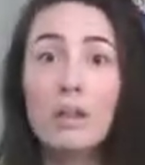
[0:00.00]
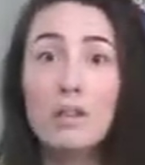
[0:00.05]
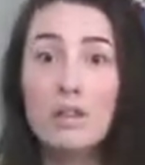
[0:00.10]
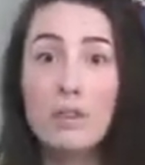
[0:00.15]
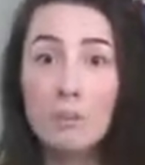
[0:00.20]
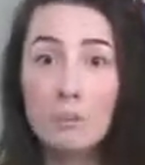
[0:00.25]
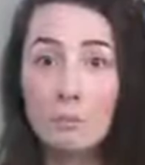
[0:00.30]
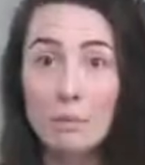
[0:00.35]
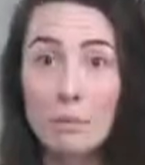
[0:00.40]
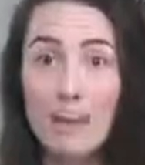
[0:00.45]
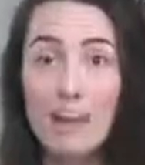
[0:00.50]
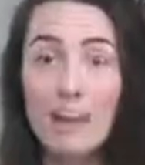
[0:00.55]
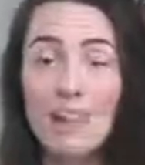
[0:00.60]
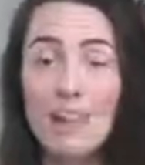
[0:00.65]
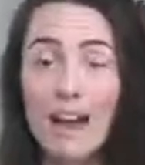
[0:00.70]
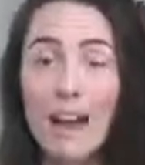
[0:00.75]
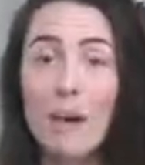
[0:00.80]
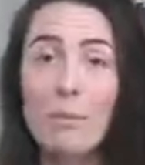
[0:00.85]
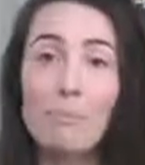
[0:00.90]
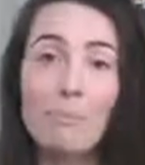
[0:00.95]
For me,
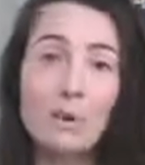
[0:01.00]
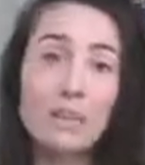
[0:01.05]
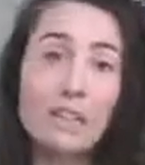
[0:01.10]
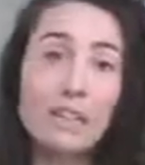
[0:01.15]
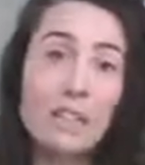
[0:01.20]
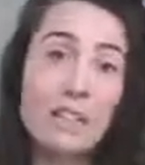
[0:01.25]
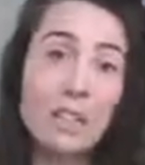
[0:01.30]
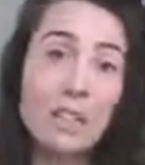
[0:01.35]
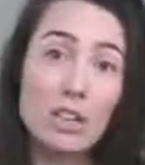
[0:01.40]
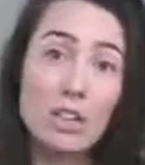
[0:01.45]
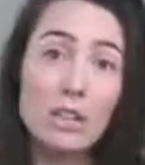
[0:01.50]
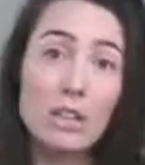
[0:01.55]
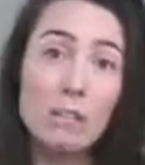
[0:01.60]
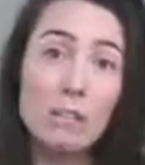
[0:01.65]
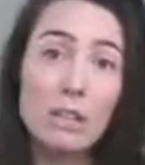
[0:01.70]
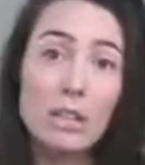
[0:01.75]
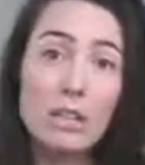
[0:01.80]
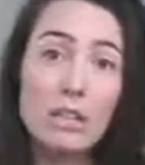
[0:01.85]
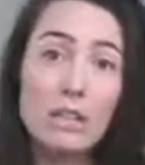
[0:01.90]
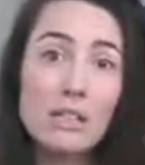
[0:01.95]
that particular
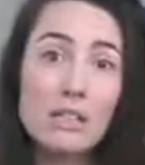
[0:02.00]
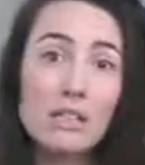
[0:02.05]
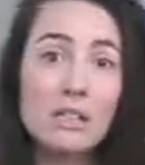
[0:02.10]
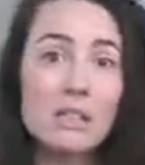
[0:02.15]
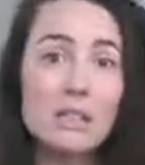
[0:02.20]
piece